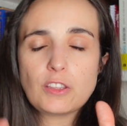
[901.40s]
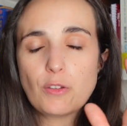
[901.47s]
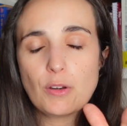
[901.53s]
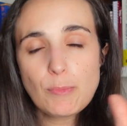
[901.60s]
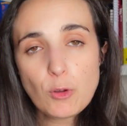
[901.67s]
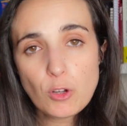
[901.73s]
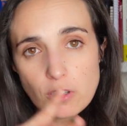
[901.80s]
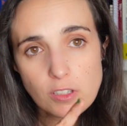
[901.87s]

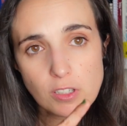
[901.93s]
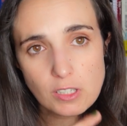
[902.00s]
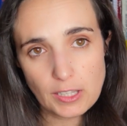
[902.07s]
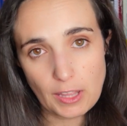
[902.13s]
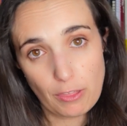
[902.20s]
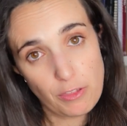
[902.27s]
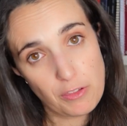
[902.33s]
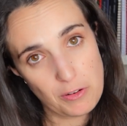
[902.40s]
months, the
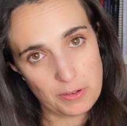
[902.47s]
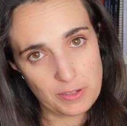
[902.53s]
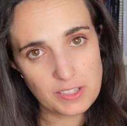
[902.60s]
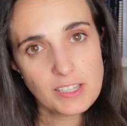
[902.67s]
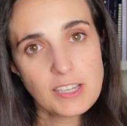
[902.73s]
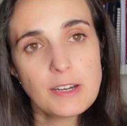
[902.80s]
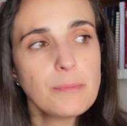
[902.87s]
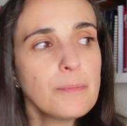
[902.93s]
third
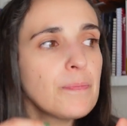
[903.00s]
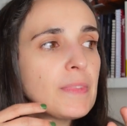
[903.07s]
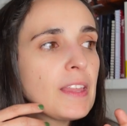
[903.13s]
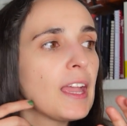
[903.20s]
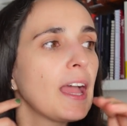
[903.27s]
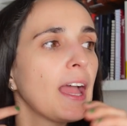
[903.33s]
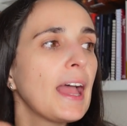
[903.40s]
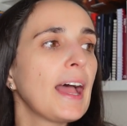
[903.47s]
term,
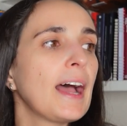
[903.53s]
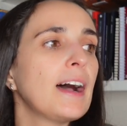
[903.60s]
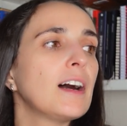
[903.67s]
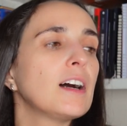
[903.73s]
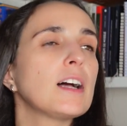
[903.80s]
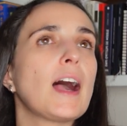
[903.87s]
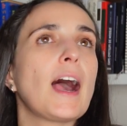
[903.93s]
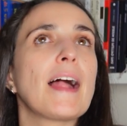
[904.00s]

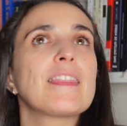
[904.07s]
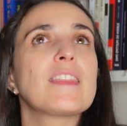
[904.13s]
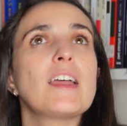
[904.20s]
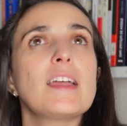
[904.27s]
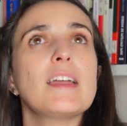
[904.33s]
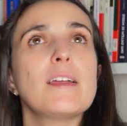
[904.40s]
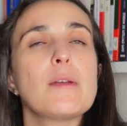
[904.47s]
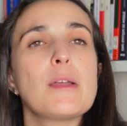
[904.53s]

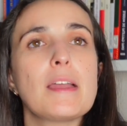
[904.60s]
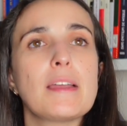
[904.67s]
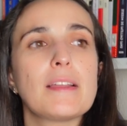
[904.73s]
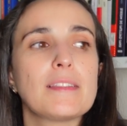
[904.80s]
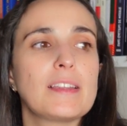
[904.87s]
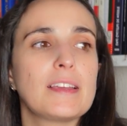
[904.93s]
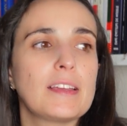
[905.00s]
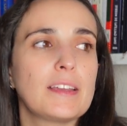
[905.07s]

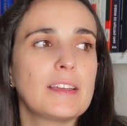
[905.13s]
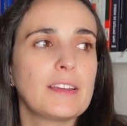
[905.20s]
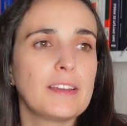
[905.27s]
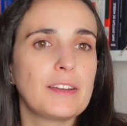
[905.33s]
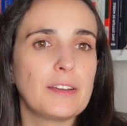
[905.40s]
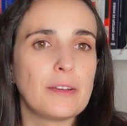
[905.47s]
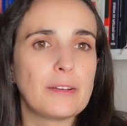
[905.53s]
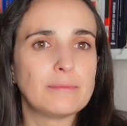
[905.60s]

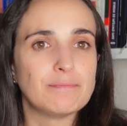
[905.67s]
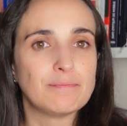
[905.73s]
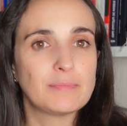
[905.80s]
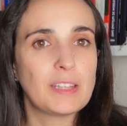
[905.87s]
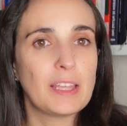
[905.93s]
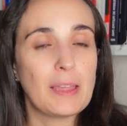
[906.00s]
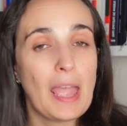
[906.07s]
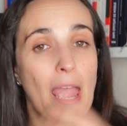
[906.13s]

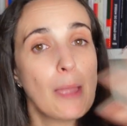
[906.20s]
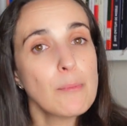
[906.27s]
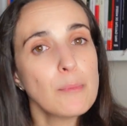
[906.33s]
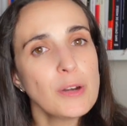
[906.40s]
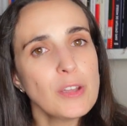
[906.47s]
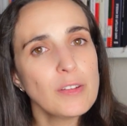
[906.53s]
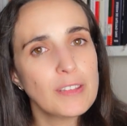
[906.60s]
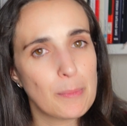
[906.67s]
the
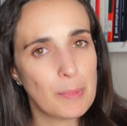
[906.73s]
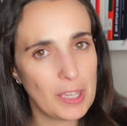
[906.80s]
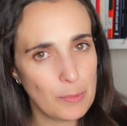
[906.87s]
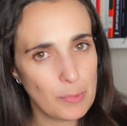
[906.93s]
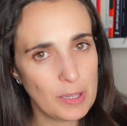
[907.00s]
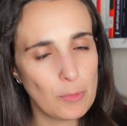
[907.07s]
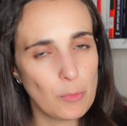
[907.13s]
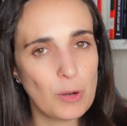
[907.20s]
embryo, the
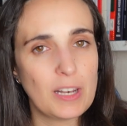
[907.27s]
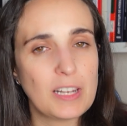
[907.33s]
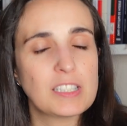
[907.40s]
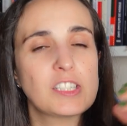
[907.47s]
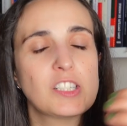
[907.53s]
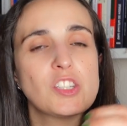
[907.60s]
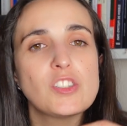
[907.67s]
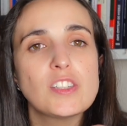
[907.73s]
baby, will
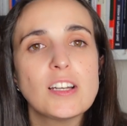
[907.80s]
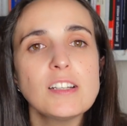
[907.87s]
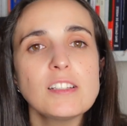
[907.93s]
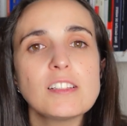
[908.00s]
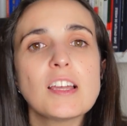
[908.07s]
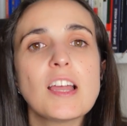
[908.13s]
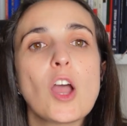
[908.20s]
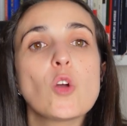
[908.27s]
start
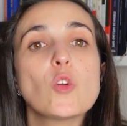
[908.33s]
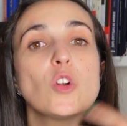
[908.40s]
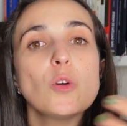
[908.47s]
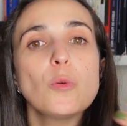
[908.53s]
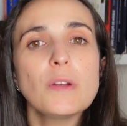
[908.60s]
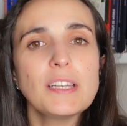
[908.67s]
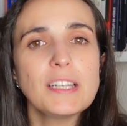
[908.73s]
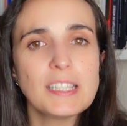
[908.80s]

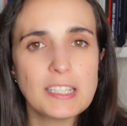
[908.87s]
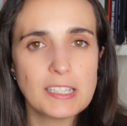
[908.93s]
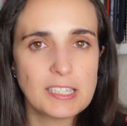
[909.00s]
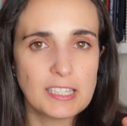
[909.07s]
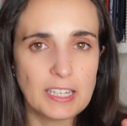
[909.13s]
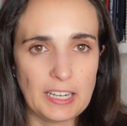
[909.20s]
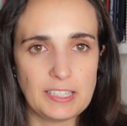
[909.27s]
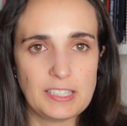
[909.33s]
growing in
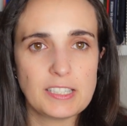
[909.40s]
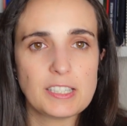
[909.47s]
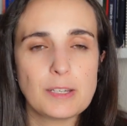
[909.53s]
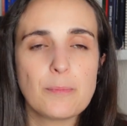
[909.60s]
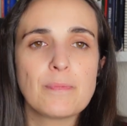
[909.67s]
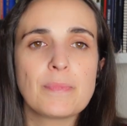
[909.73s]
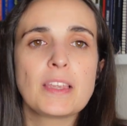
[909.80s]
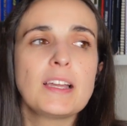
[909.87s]
size.
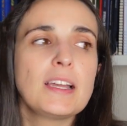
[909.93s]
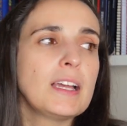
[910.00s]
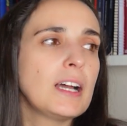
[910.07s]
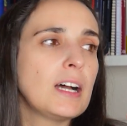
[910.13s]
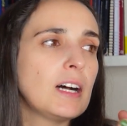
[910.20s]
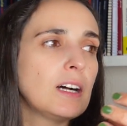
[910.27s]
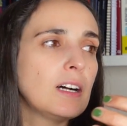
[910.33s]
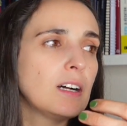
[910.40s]

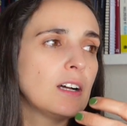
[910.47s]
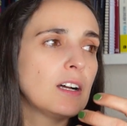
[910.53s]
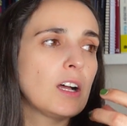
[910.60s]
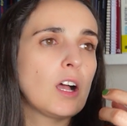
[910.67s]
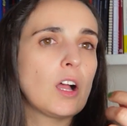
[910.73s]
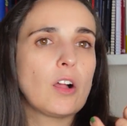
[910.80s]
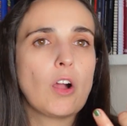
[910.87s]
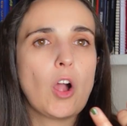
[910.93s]

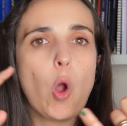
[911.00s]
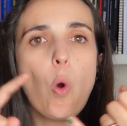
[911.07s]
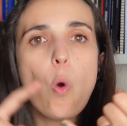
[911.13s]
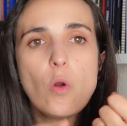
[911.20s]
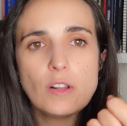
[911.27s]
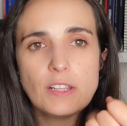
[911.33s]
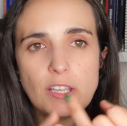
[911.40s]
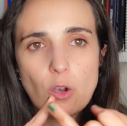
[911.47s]

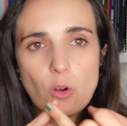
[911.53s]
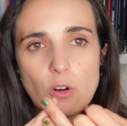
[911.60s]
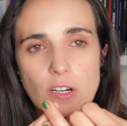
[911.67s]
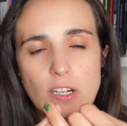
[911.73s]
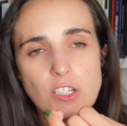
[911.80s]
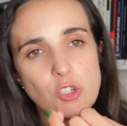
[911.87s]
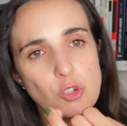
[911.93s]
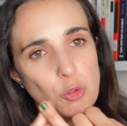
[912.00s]
All the
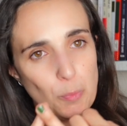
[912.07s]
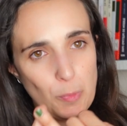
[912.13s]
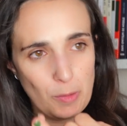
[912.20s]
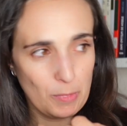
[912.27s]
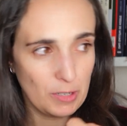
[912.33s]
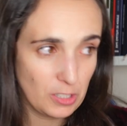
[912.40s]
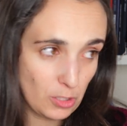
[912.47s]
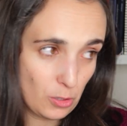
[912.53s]
organs should be
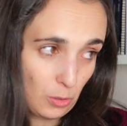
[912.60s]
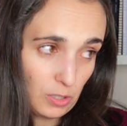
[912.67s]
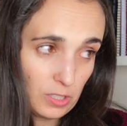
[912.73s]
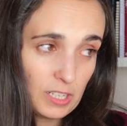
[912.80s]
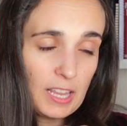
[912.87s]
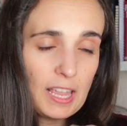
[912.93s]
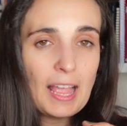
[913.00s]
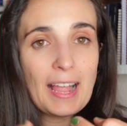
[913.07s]
mature.
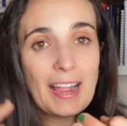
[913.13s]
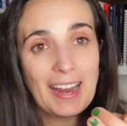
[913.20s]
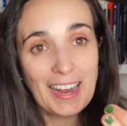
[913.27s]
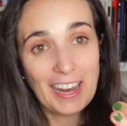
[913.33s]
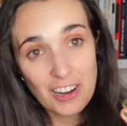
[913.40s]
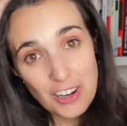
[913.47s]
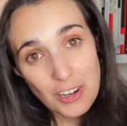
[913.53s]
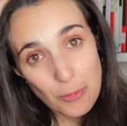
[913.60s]

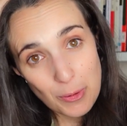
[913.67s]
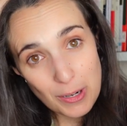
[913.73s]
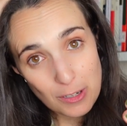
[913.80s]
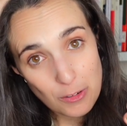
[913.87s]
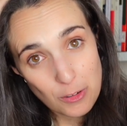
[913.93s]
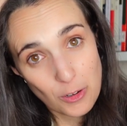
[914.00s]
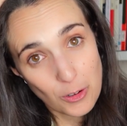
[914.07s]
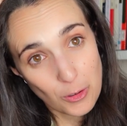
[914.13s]
Hair will
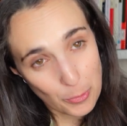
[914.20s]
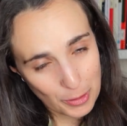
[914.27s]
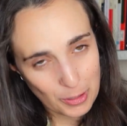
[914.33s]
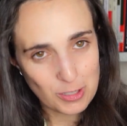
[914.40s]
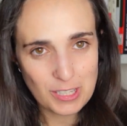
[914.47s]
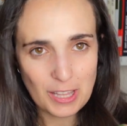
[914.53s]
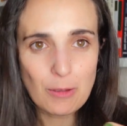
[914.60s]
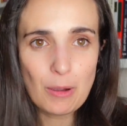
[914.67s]
grow
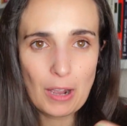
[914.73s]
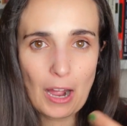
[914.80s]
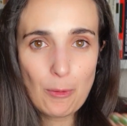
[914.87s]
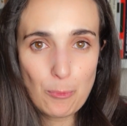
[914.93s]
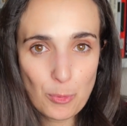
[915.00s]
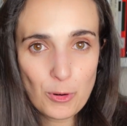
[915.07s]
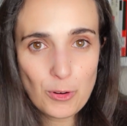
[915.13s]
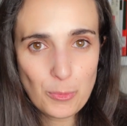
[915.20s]
because they are
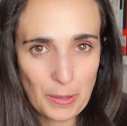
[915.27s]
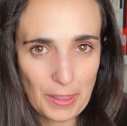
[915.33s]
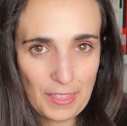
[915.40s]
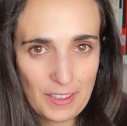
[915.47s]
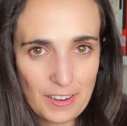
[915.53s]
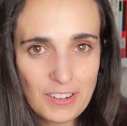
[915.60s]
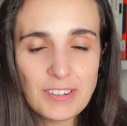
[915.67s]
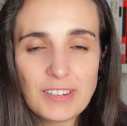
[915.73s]
born with
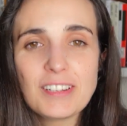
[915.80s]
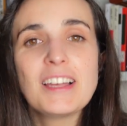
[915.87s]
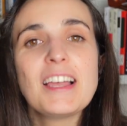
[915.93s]
hair.